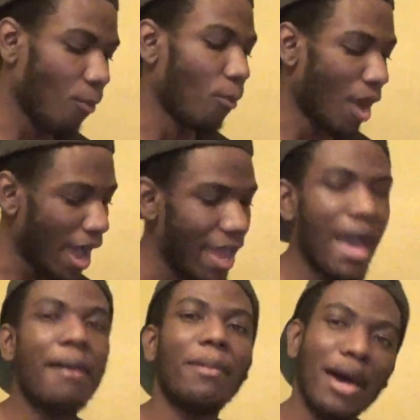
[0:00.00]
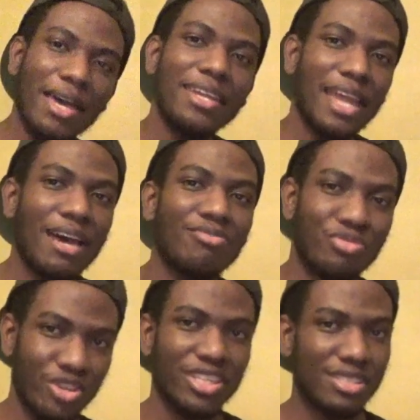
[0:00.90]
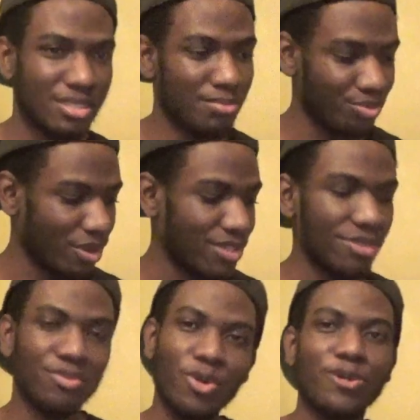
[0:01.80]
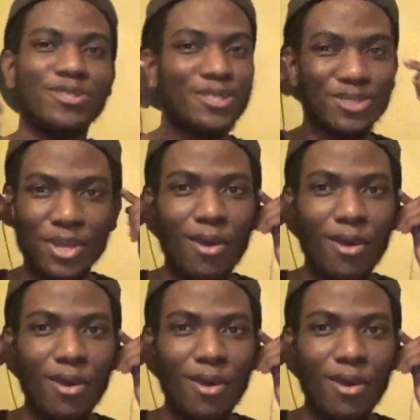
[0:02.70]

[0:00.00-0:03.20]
Why am I not freaking surprised? Of course it.